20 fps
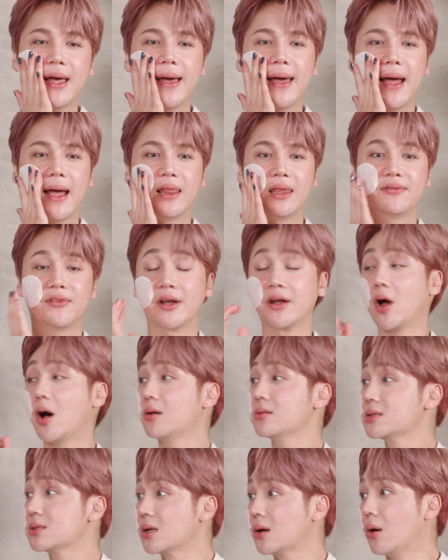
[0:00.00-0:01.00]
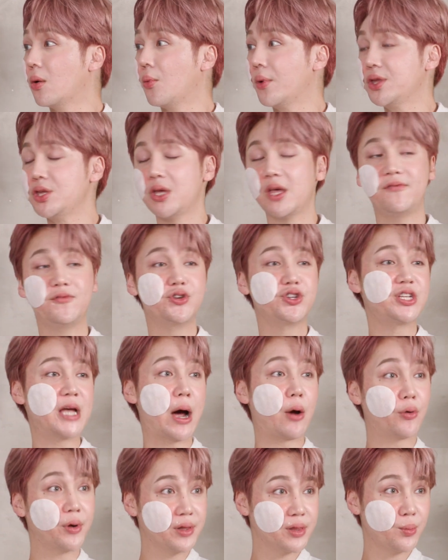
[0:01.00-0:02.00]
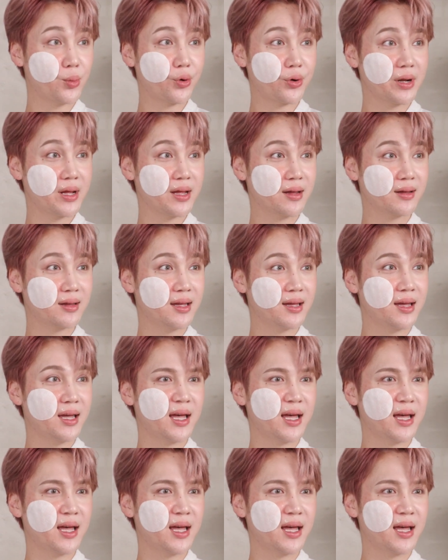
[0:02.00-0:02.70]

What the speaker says: Oh. I leave it in. Also, if you shower in the morning,